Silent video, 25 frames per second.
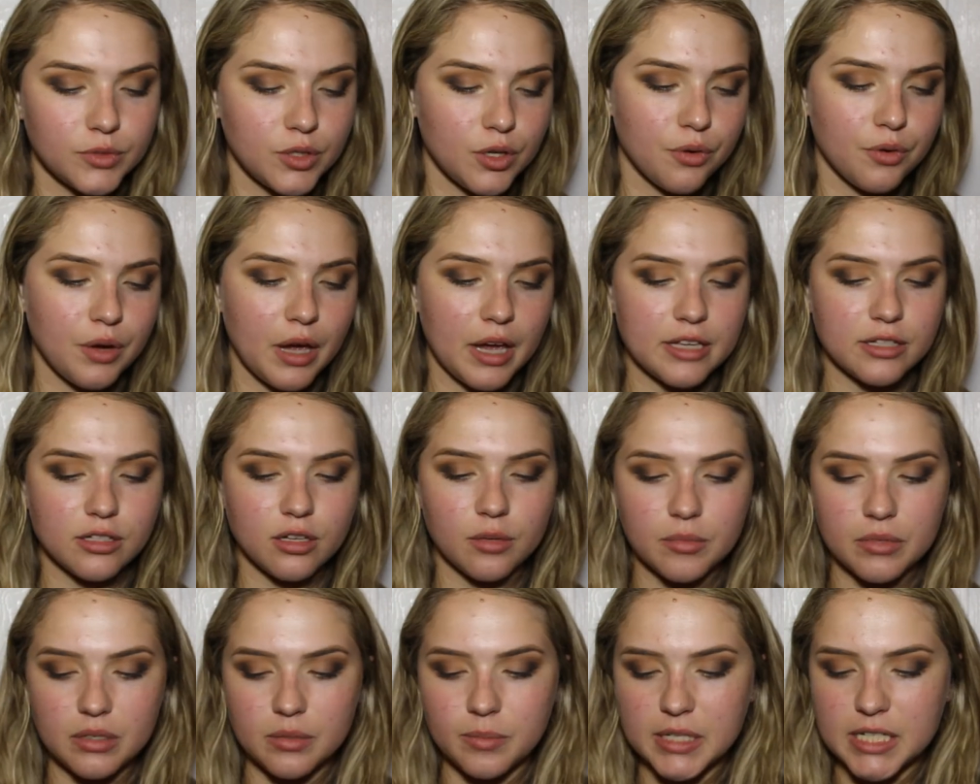Okay, so
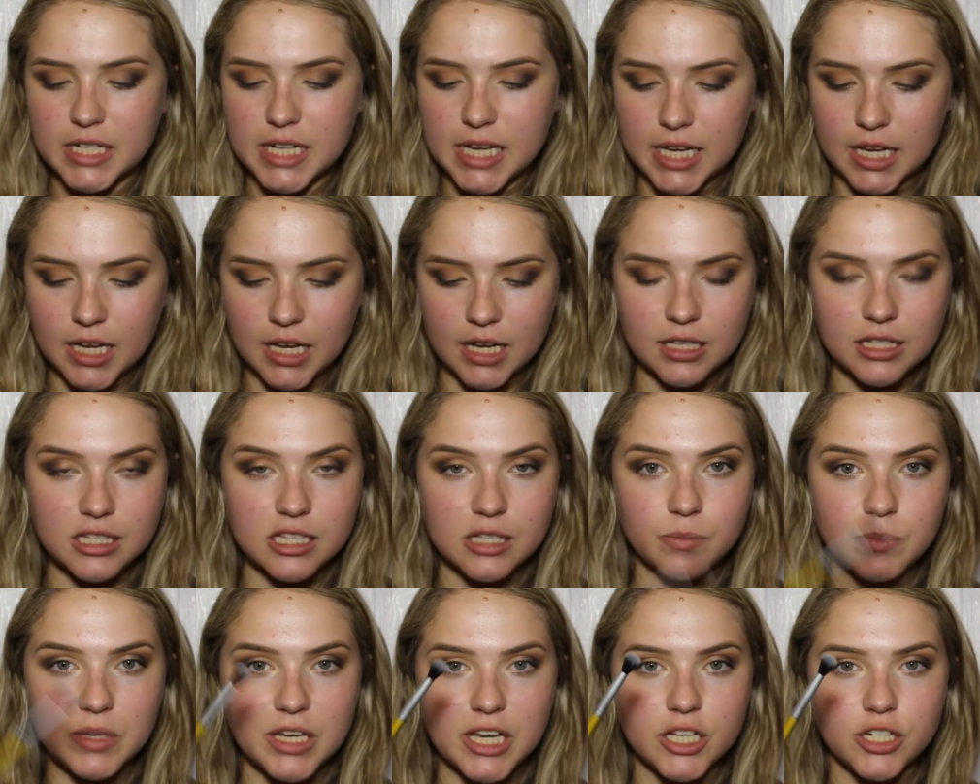I'm going to be taking
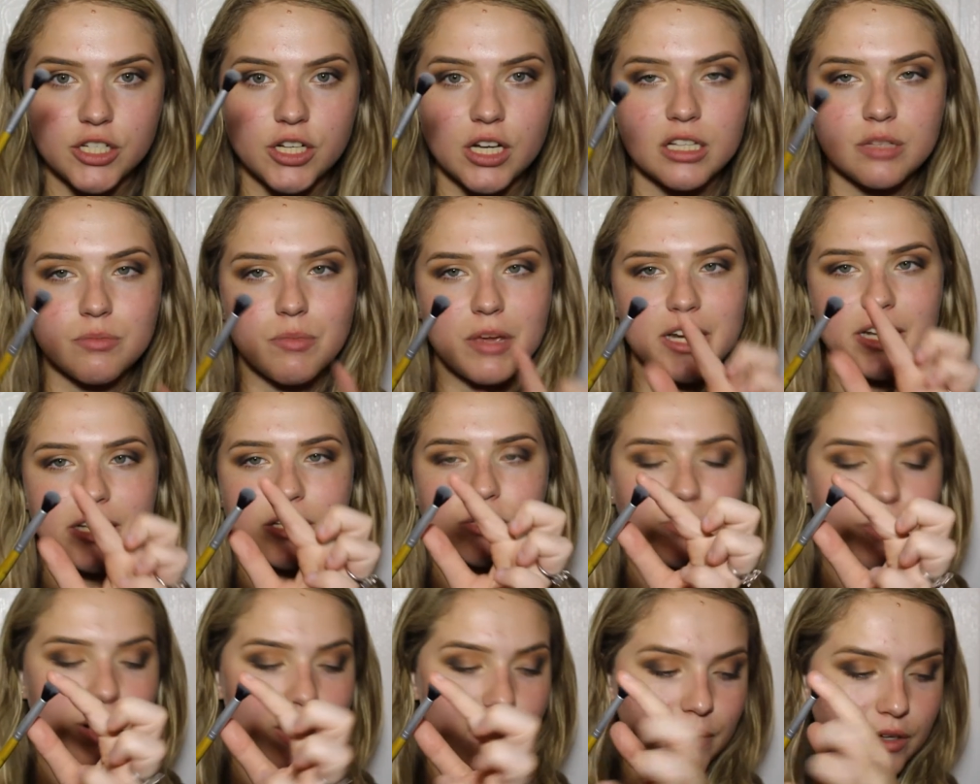this BH
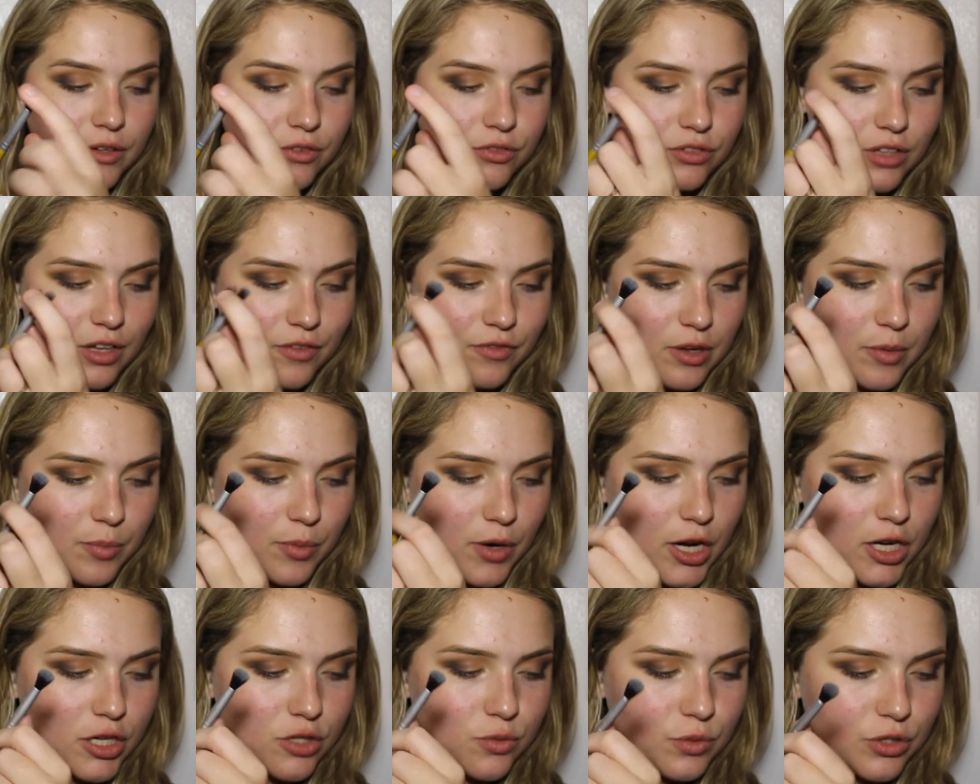Cosmetics Rounded Fluffy
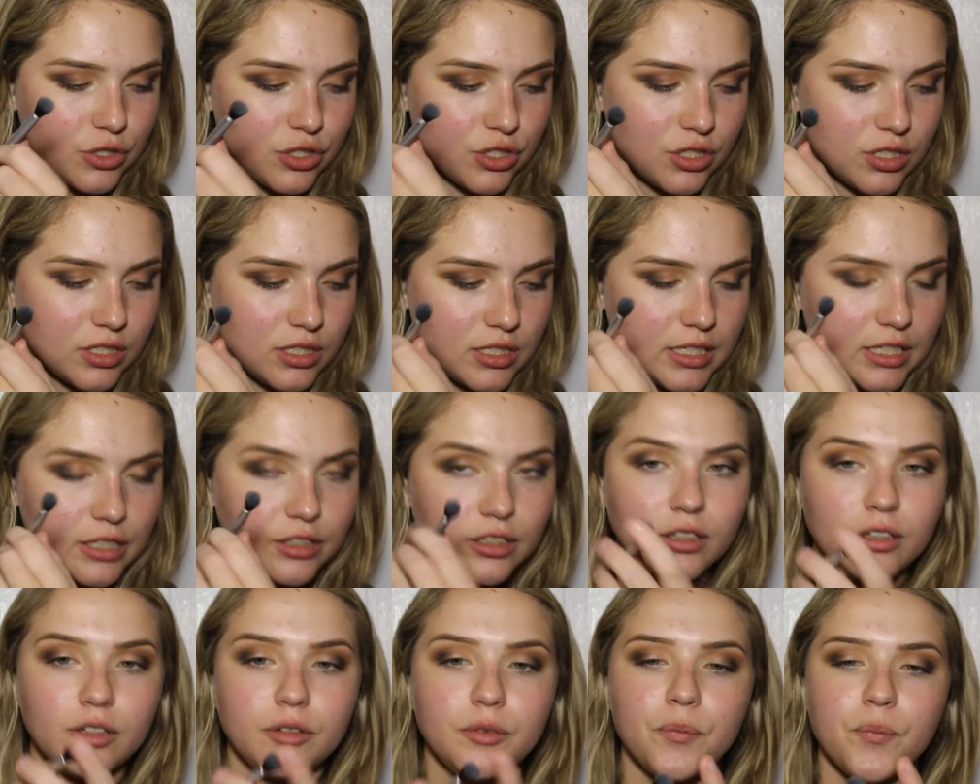Brush, which
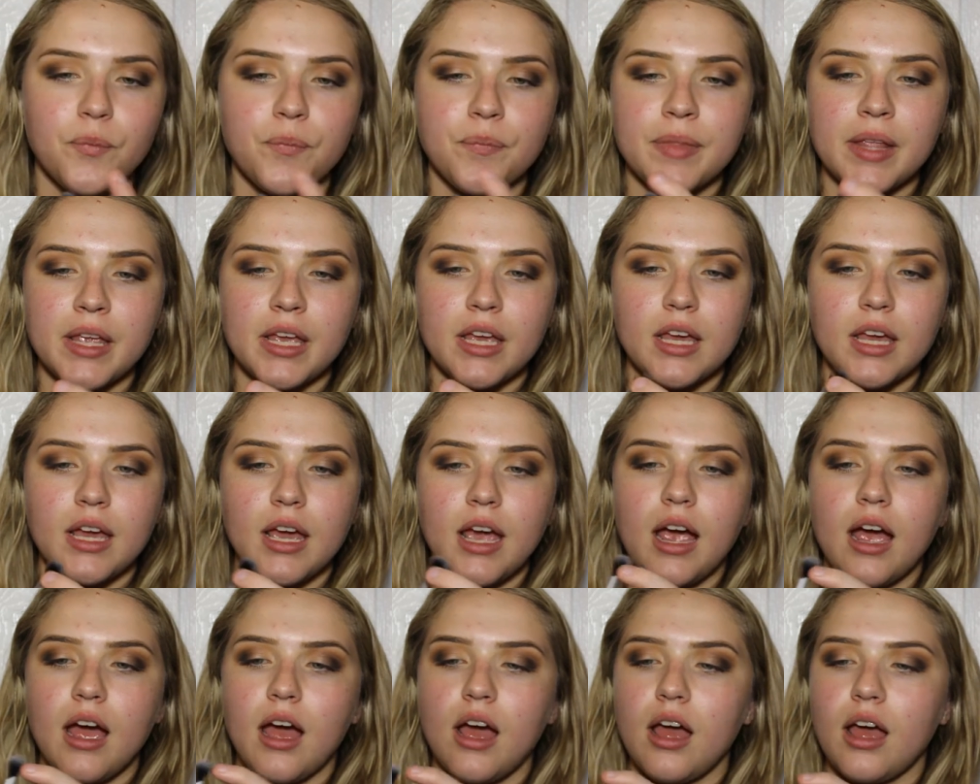still,
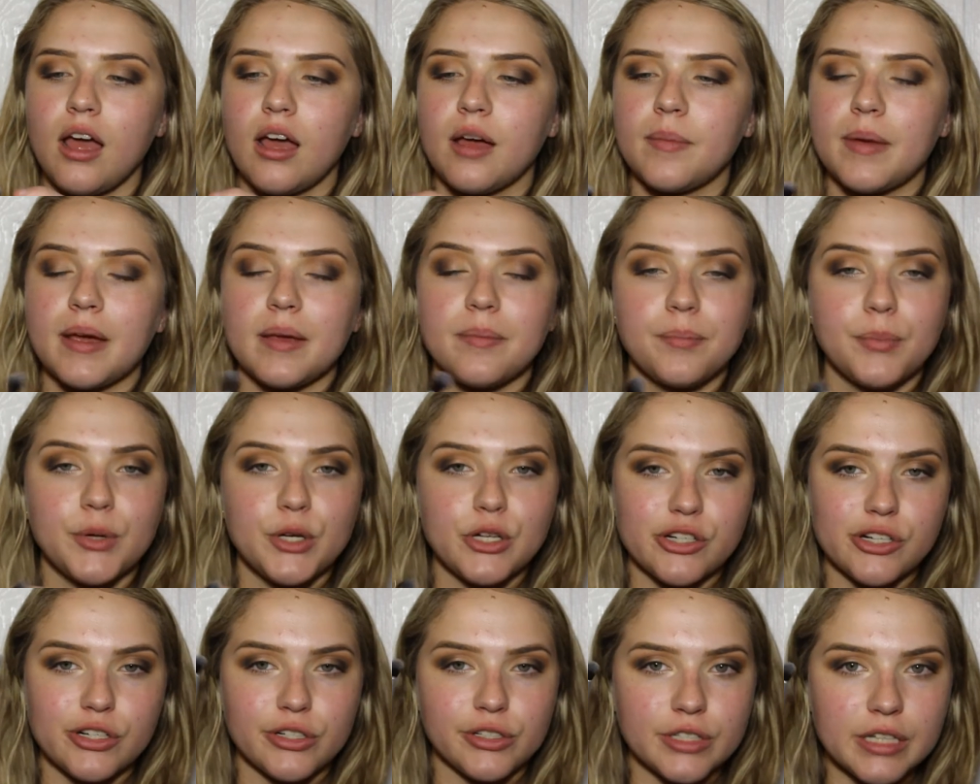um, I'm
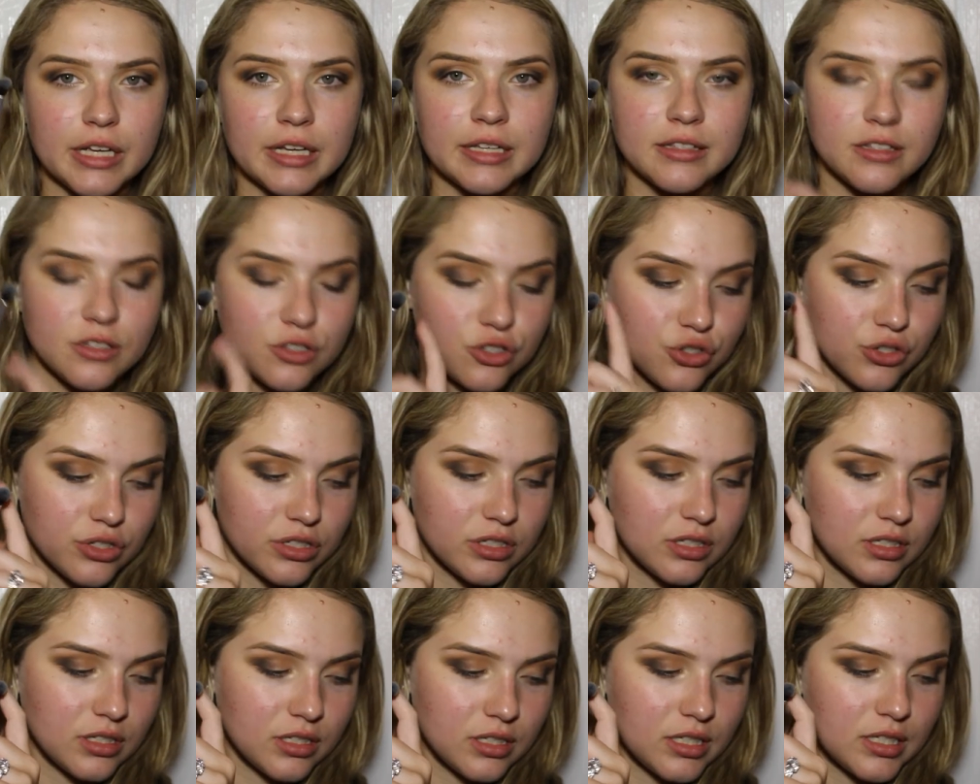pretty sure it's
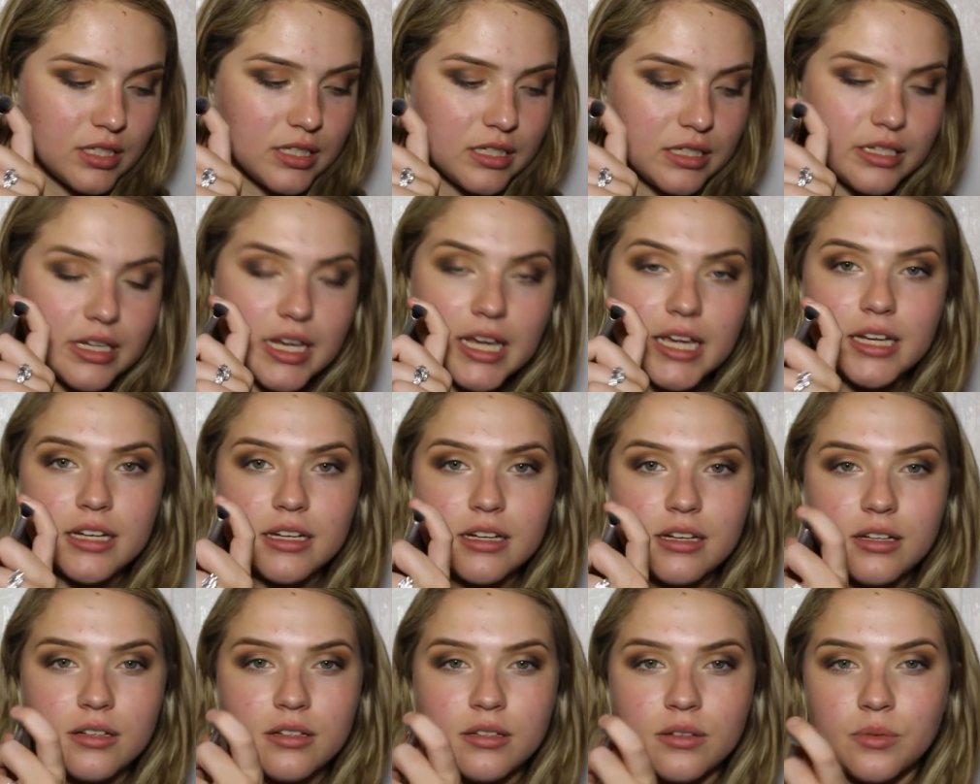just
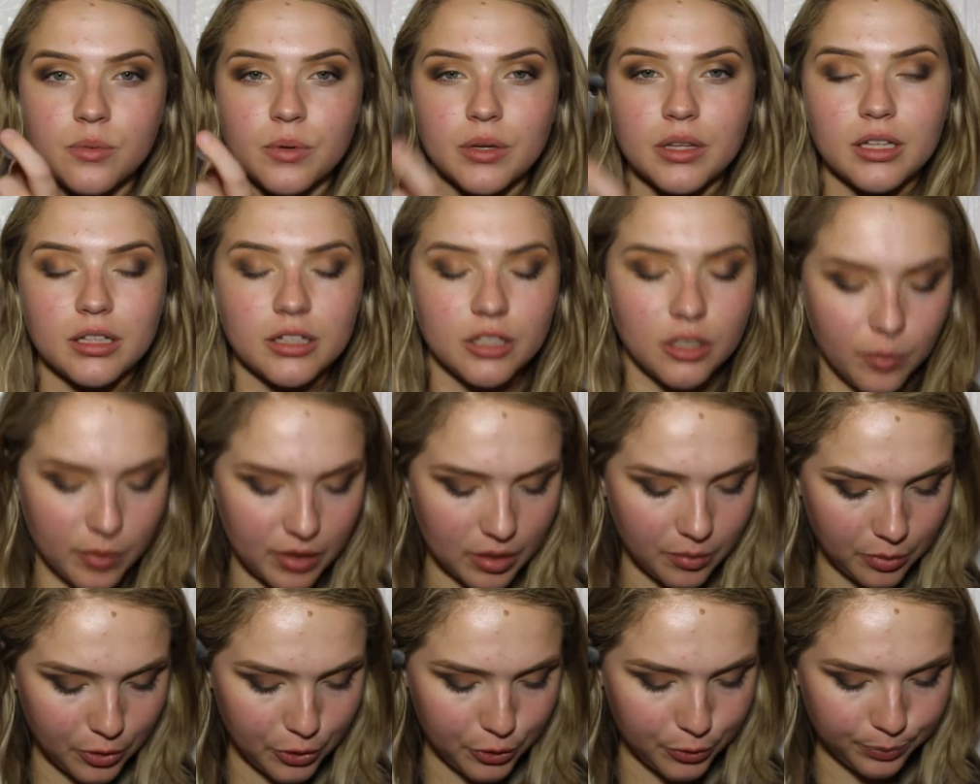stained with a little
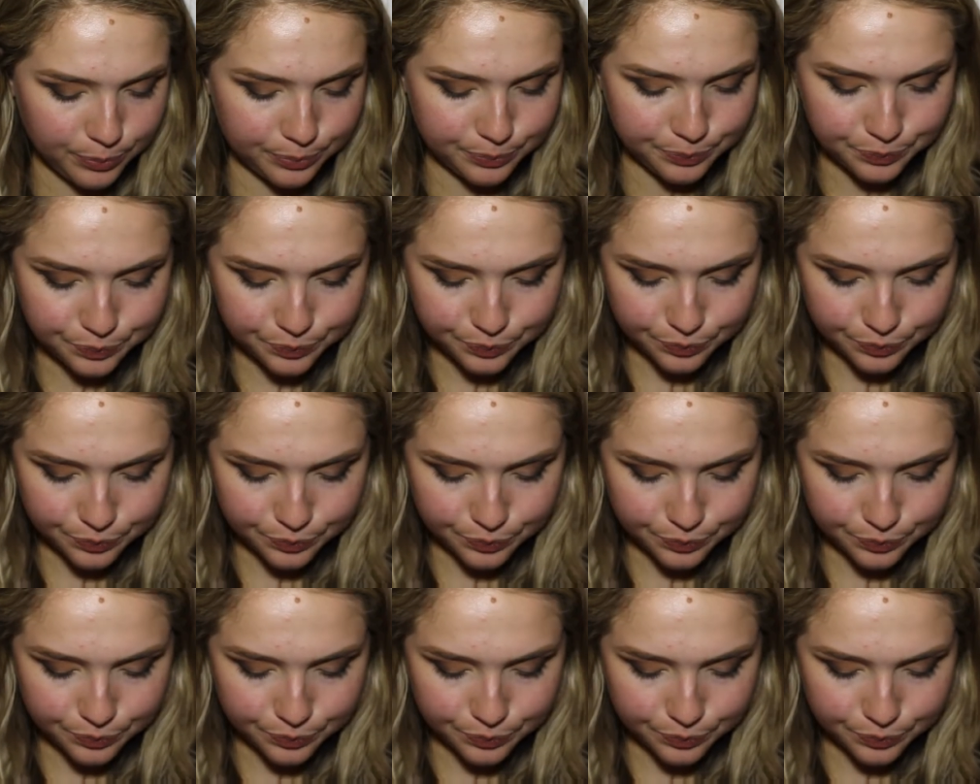bit of blue.